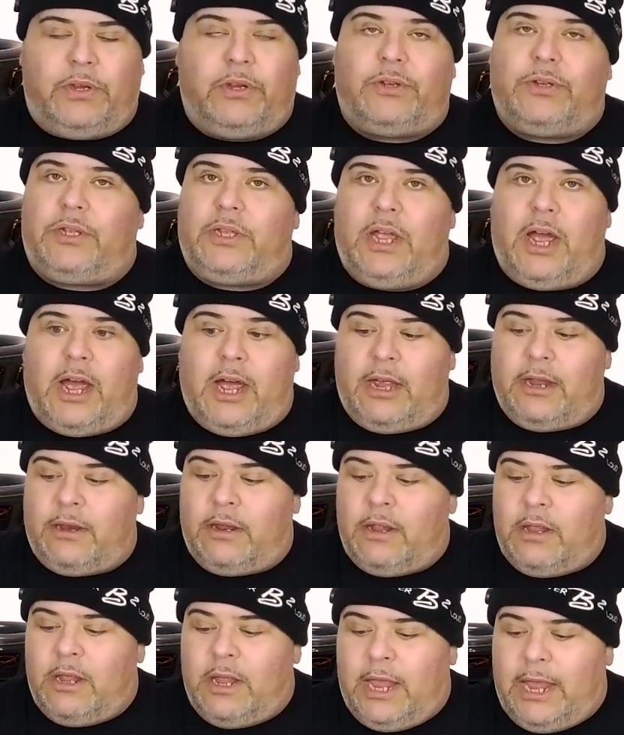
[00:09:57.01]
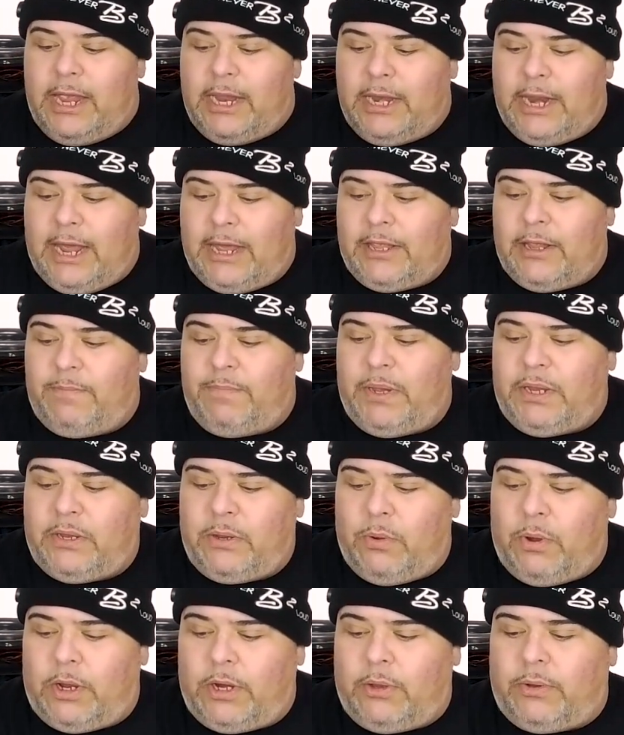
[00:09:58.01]
there's a lot. And now that
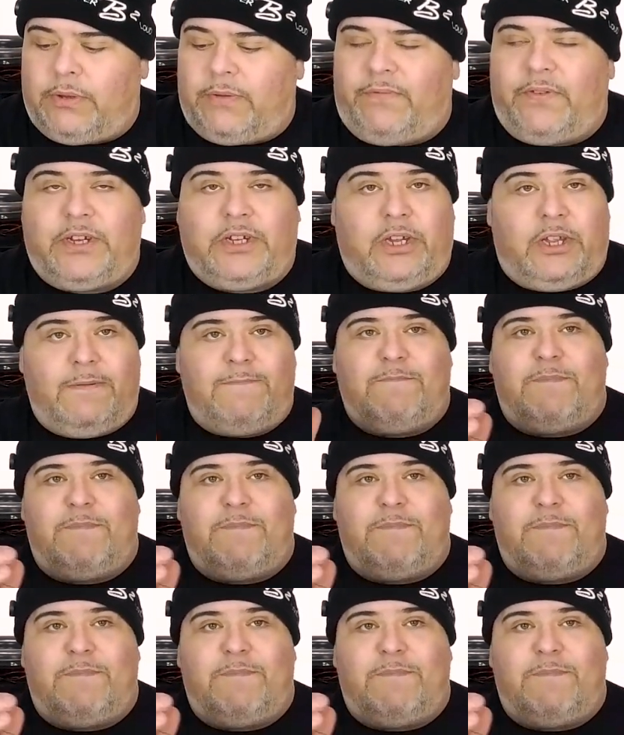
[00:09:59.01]
B2 Audio is officially